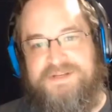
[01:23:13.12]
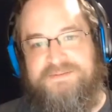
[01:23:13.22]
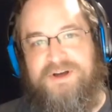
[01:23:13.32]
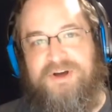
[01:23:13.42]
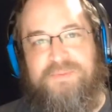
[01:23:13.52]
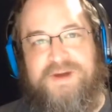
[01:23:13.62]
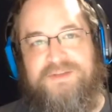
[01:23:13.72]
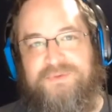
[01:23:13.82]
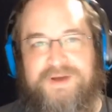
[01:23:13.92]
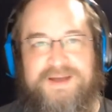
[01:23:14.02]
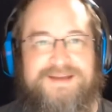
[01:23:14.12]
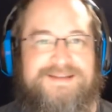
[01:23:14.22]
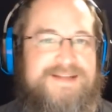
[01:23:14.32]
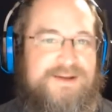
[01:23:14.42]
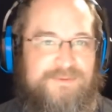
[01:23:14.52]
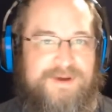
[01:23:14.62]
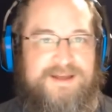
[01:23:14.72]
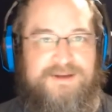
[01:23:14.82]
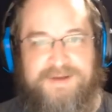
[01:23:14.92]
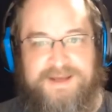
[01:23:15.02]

him, oh, by the way, it's not Ray going